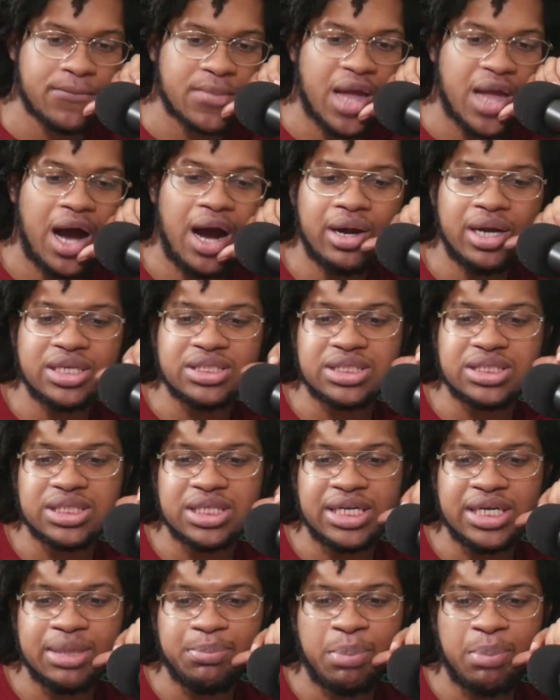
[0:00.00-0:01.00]

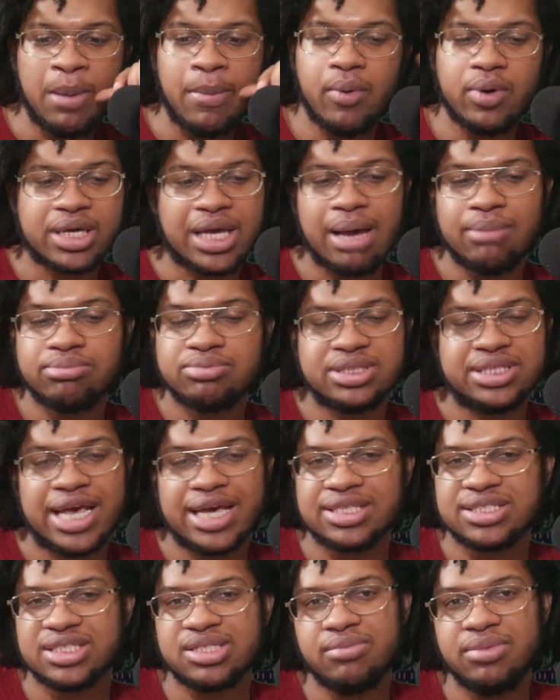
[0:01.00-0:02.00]
honestly, people kept
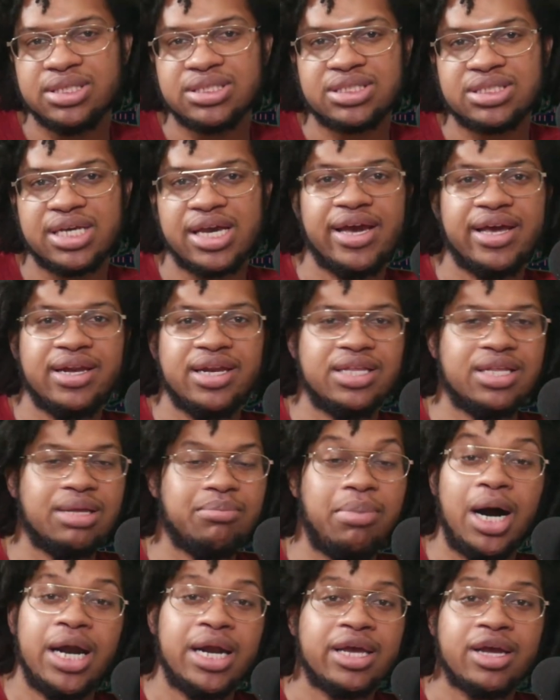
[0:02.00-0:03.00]
texting me saying that
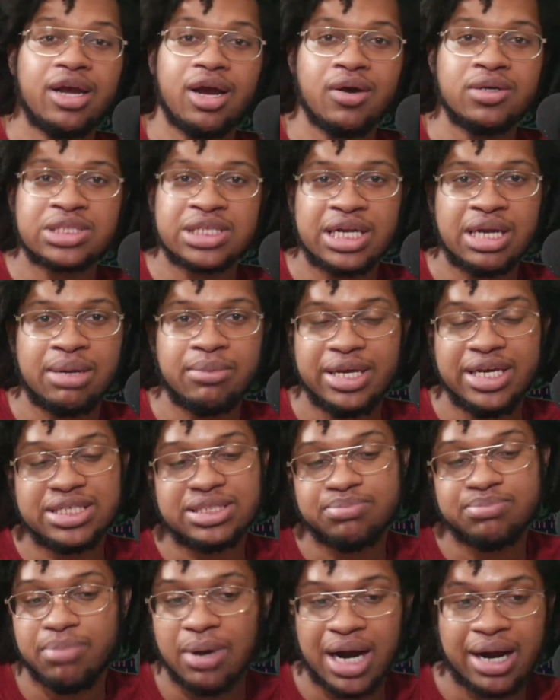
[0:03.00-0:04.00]
his
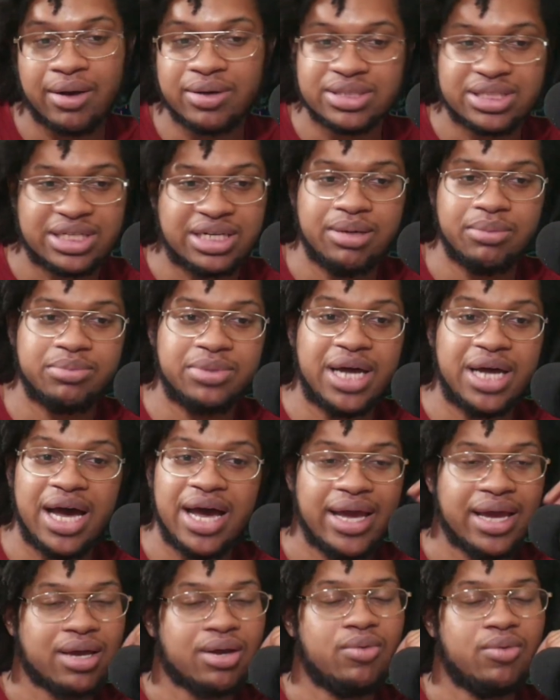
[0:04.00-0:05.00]
bodyguard ended up
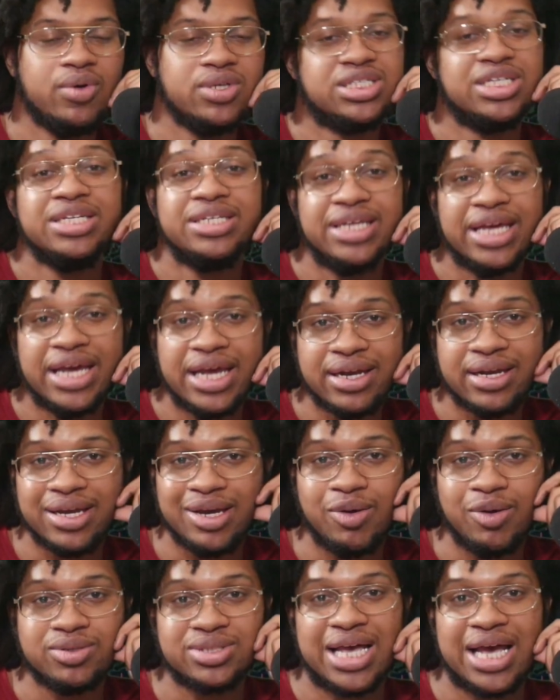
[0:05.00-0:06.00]
dying, which he didn't. It
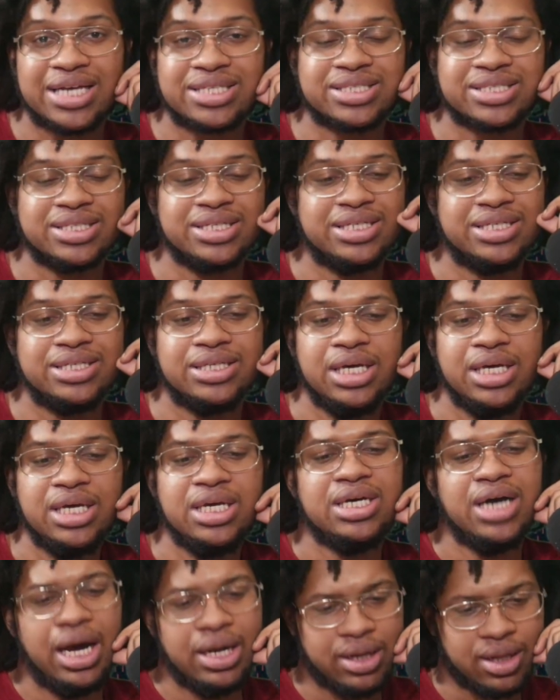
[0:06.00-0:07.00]
was actually
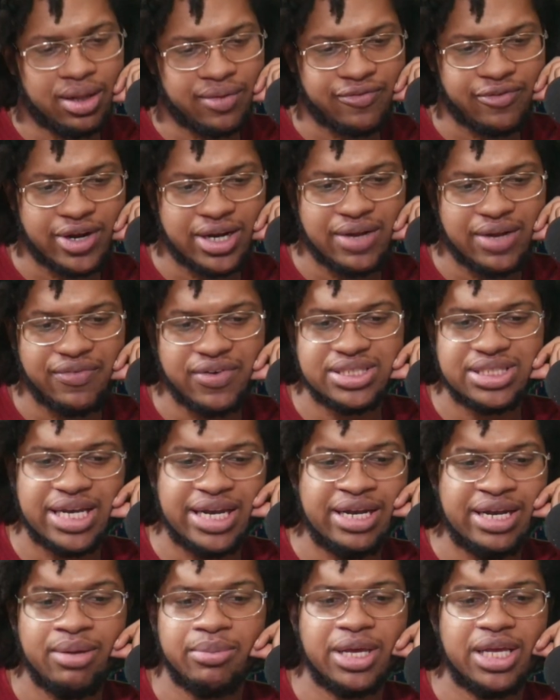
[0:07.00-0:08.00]
another friend of his that
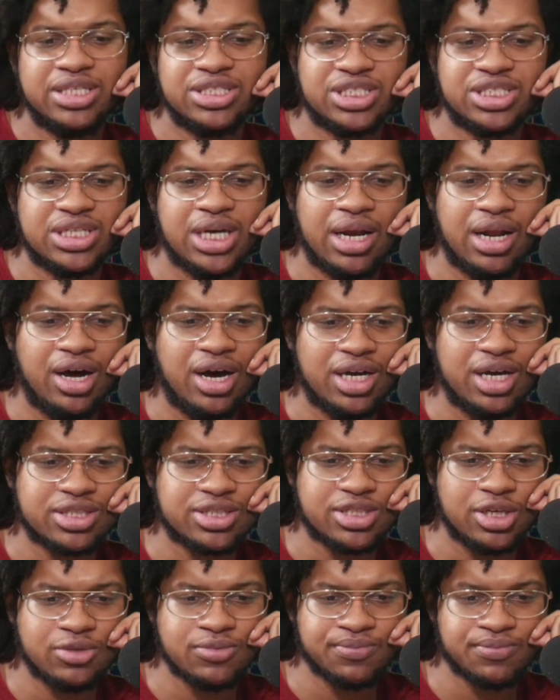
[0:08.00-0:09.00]
ended up getting shot
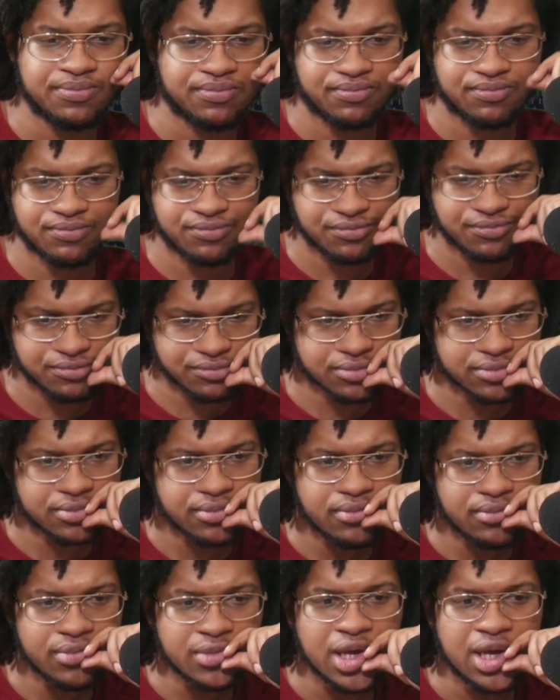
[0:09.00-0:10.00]
also.
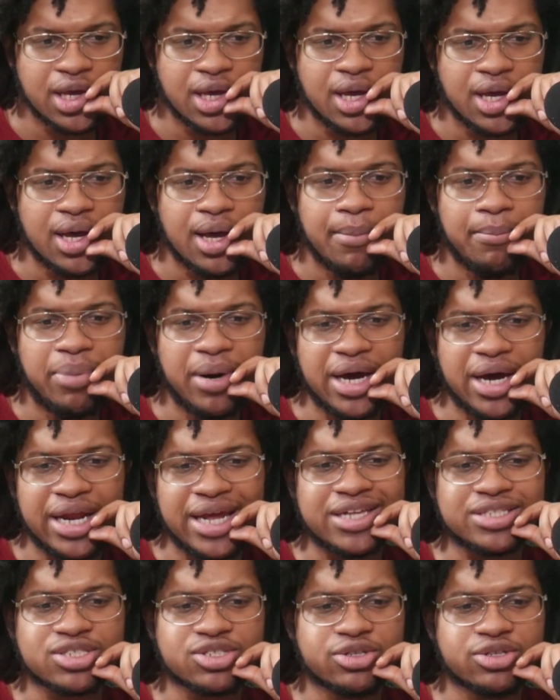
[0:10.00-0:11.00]
But
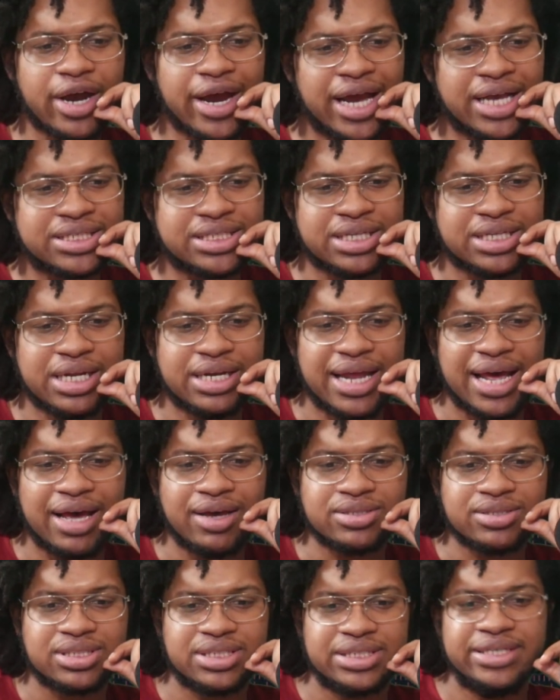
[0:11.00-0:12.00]
it's crazy to
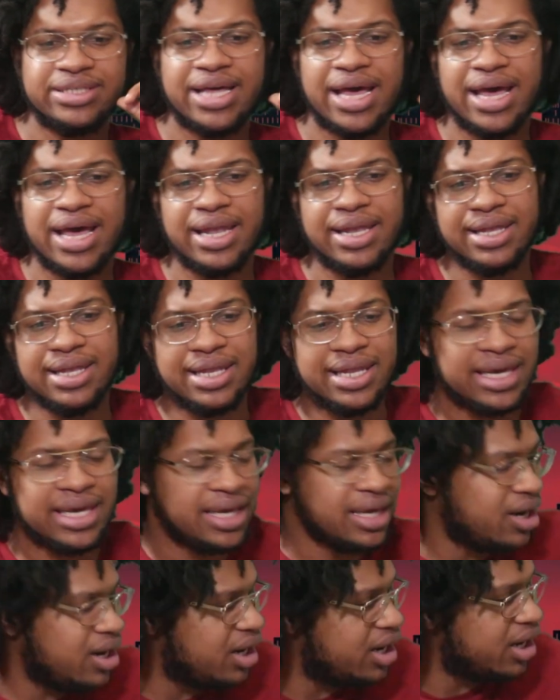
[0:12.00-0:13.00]
now see that
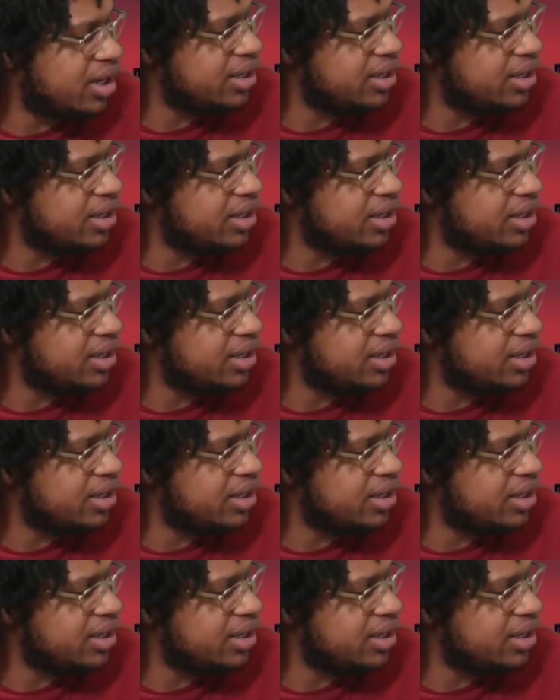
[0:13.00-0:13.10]
Leon